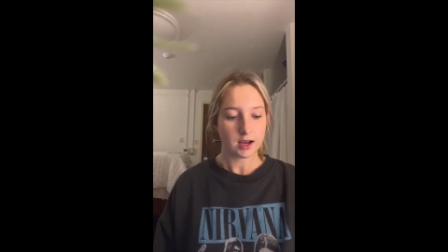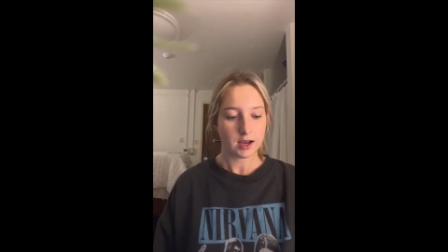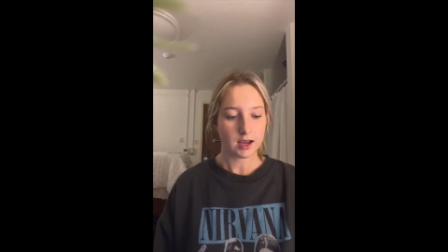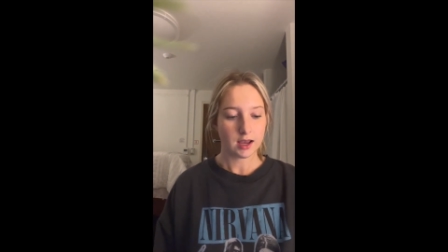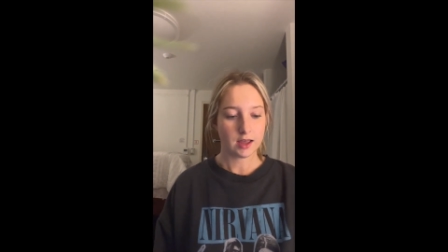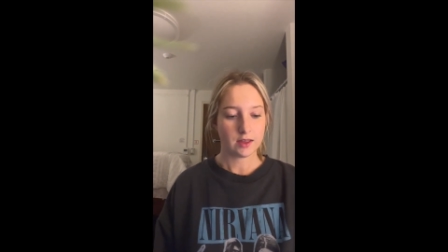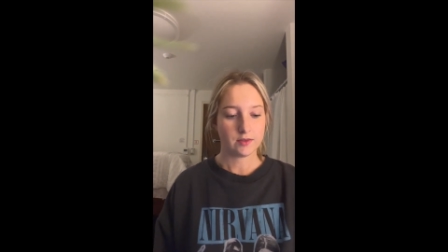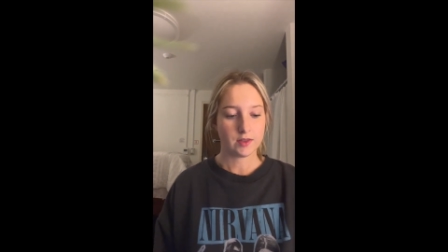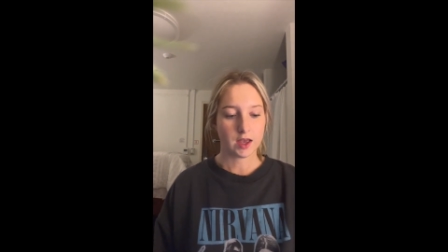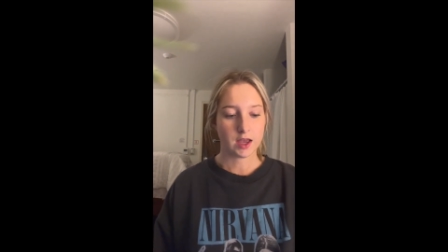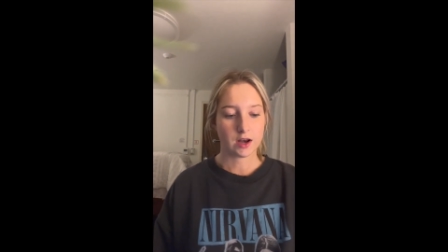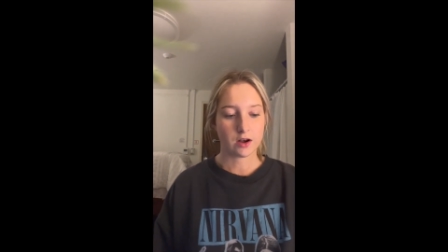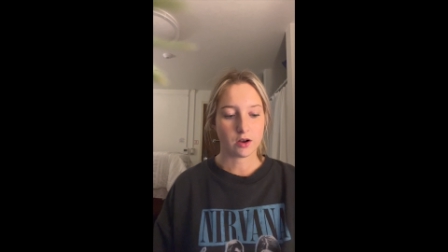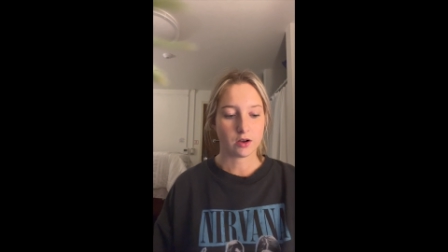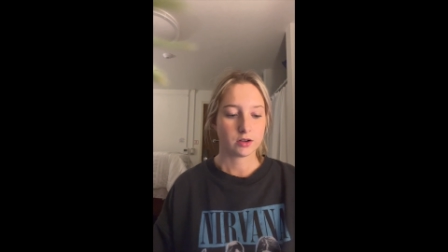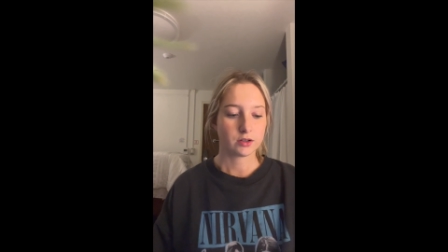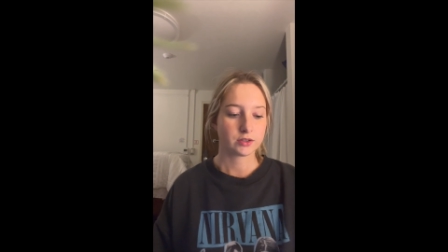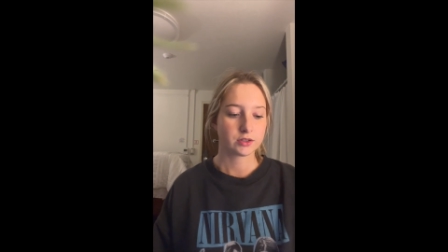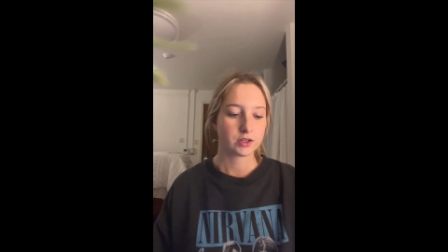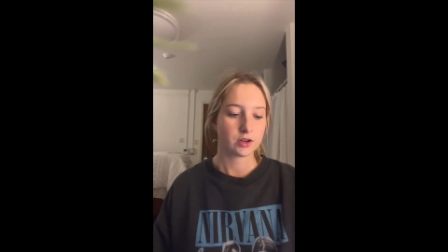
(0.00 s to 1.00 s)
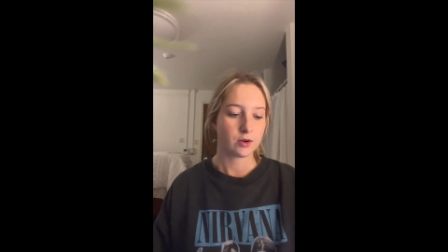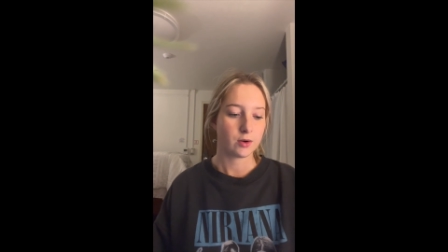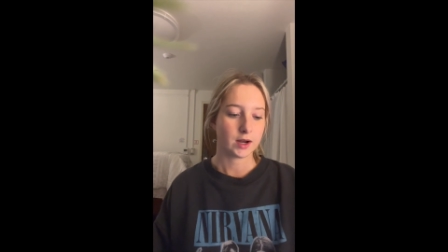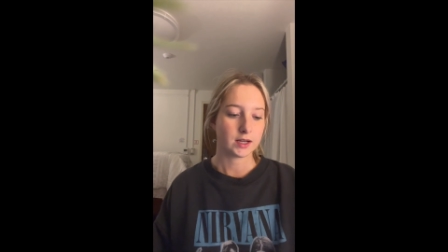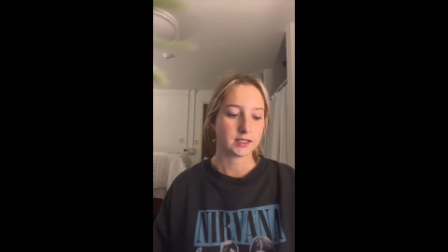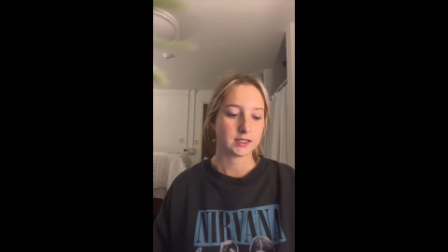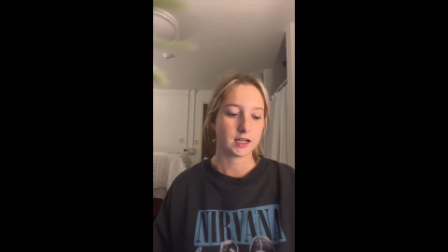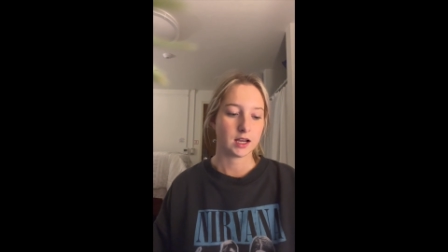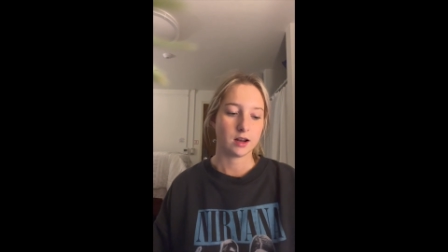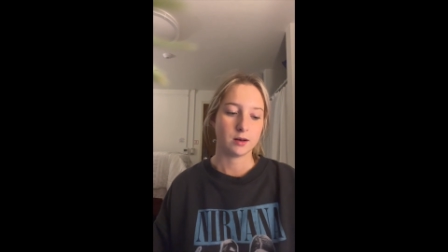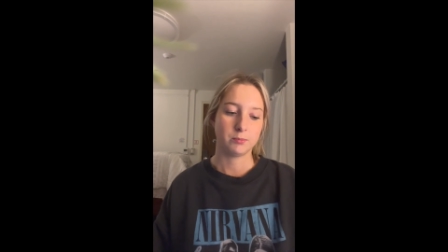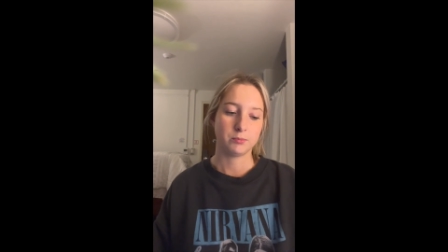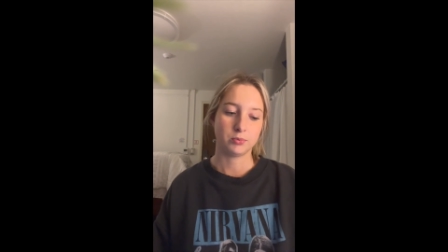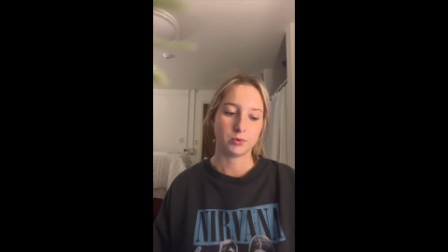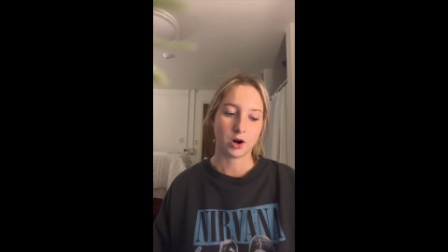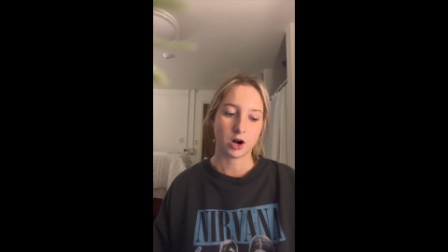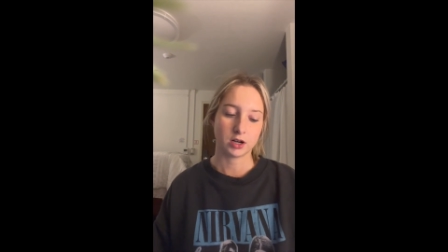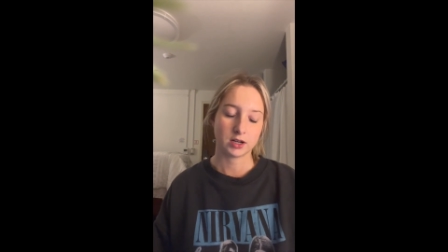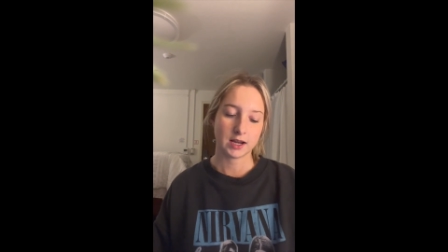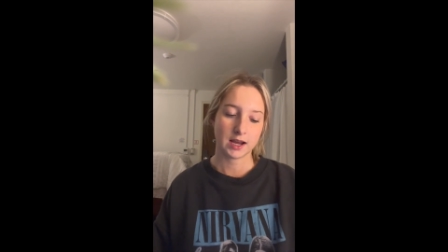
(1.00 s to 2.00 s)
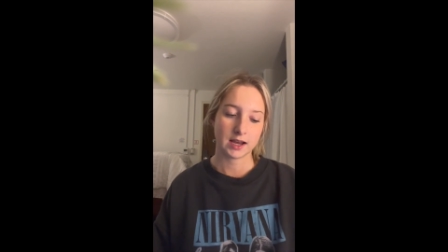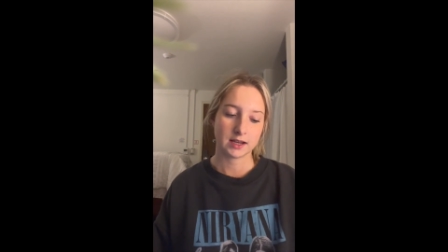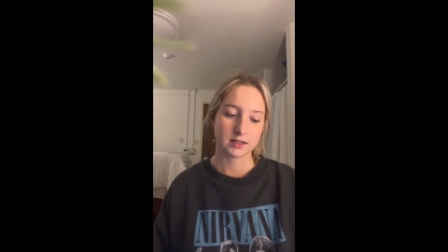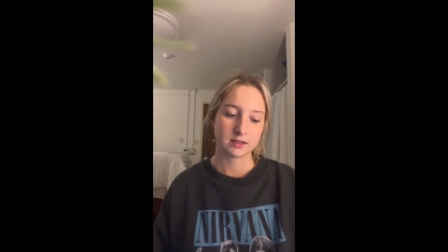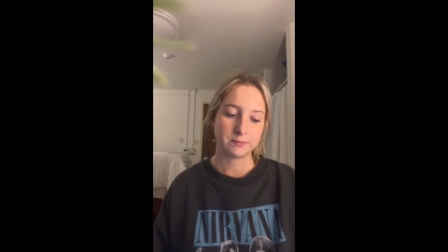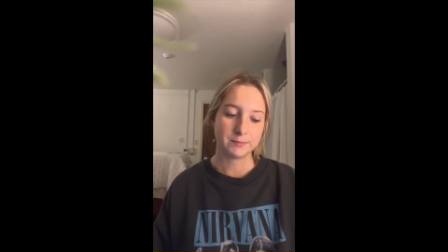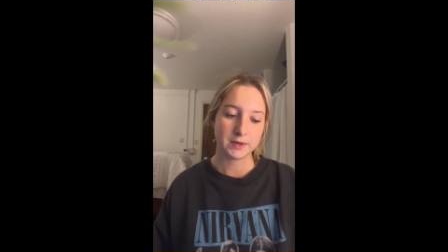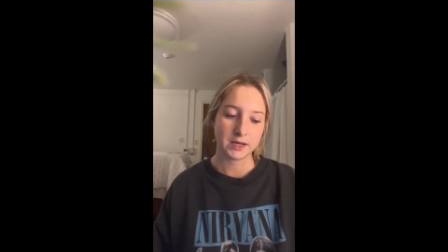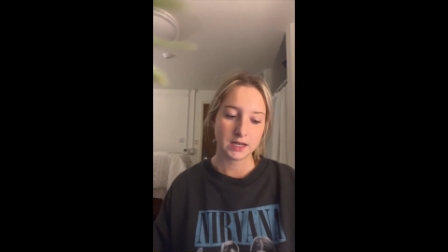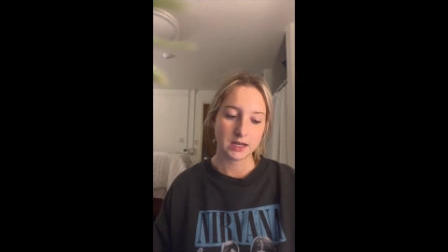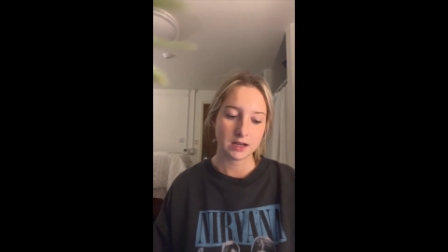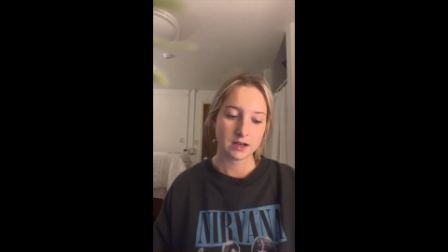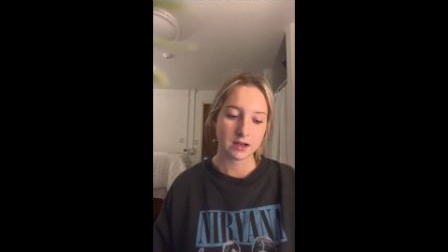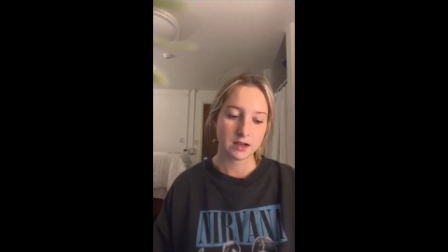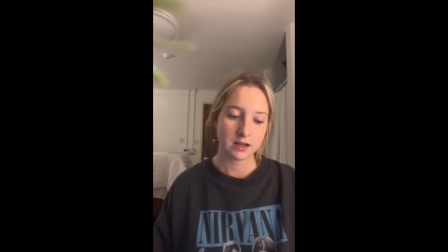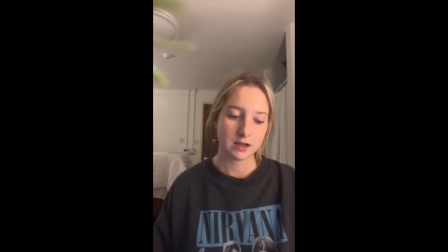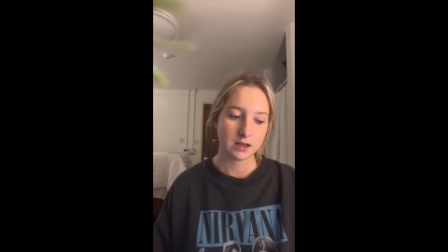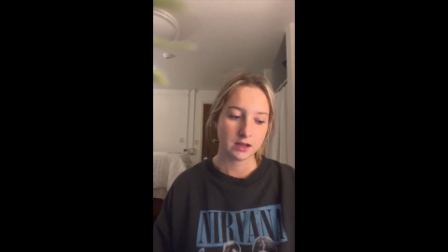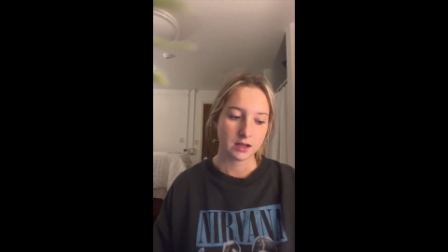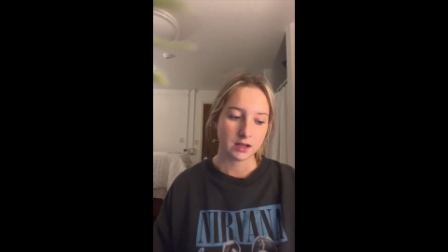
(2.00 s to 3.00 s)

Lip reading: And then also I said broadcast media,